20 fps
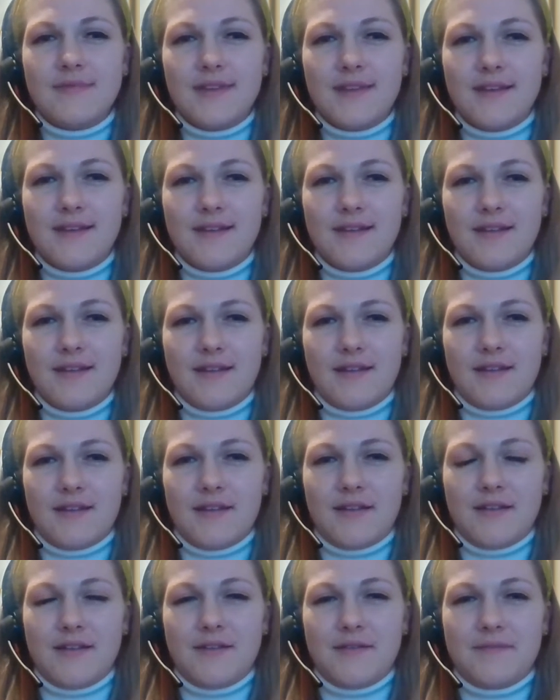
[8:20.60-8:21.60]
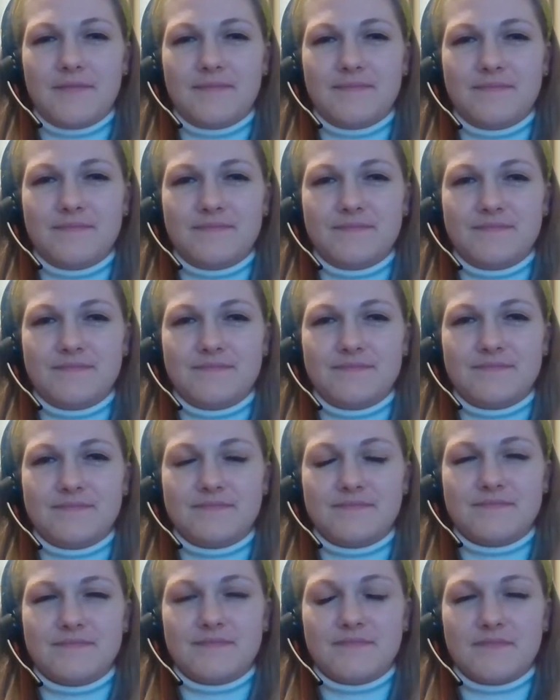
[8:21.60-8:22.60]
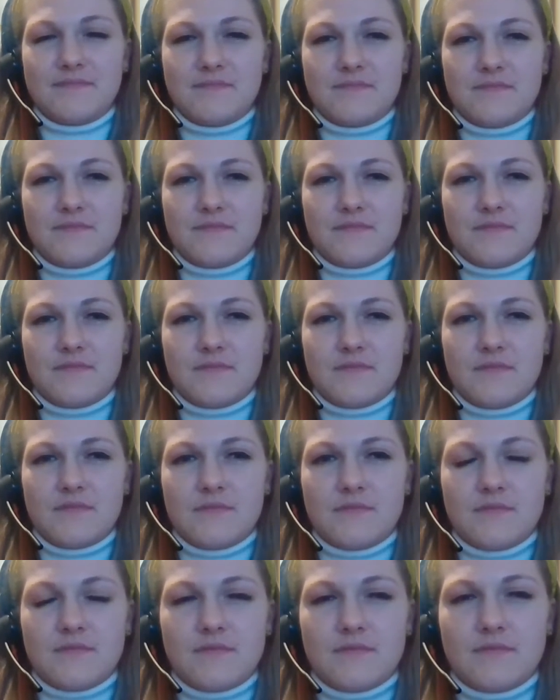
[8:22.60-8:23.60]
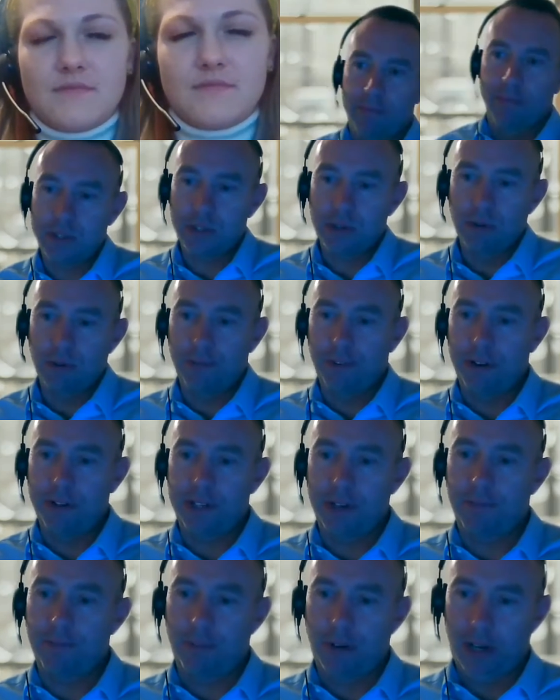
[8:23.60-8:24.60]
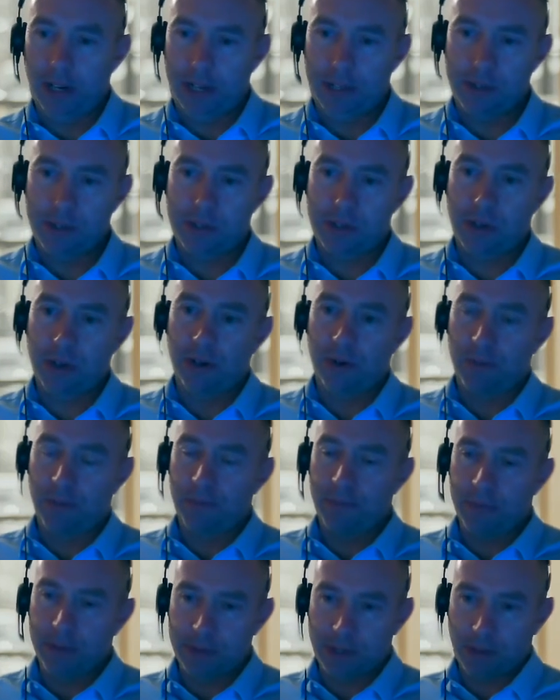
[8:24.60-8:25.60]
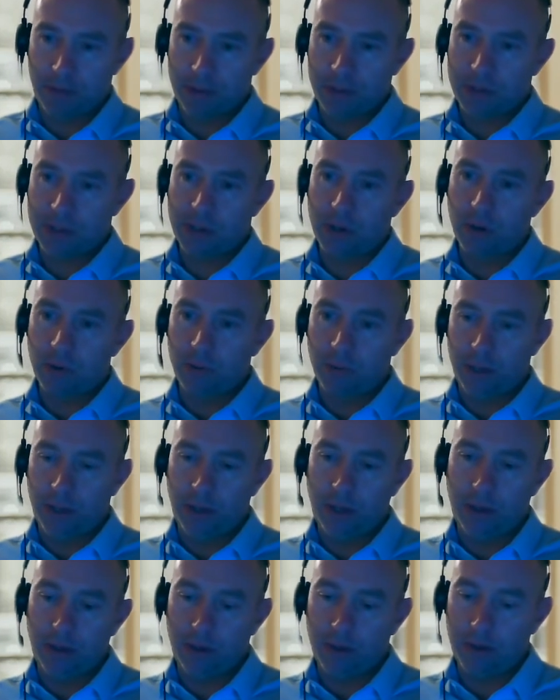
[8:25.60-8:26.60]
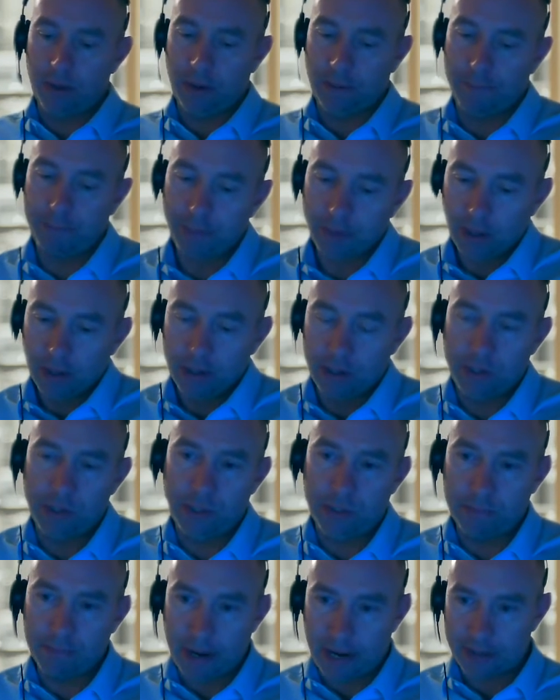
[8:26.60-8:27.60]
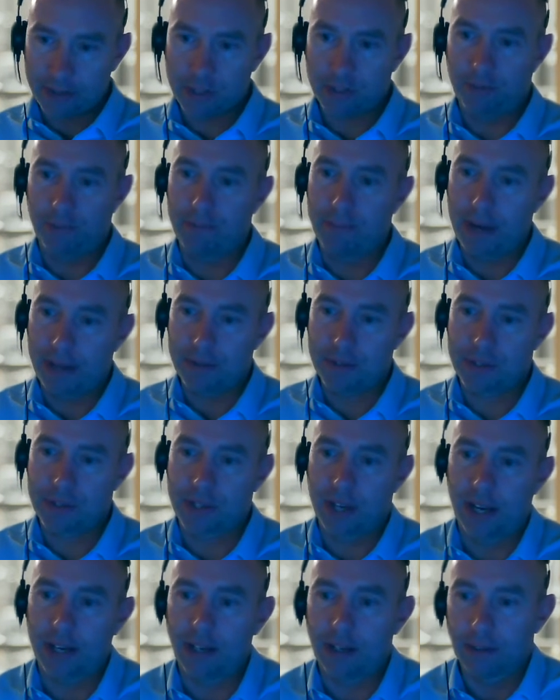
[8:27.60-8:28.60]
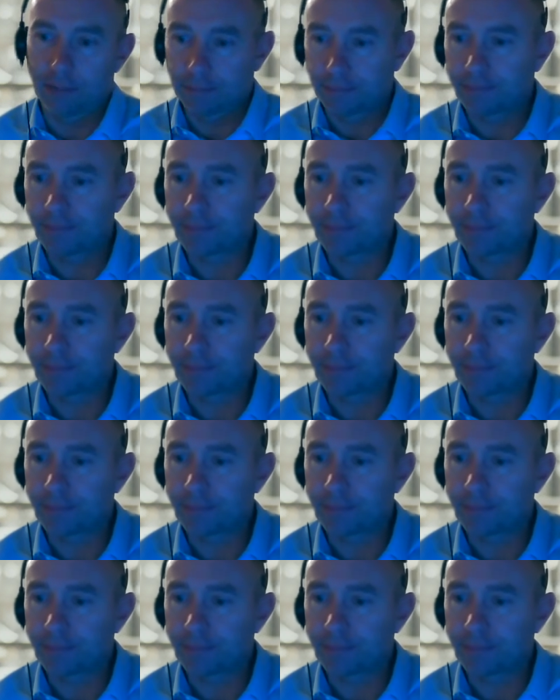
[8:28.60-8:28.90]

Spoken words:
I think the important thing is that maths is taught very differently in school. So in school, you do maths for maths' sake.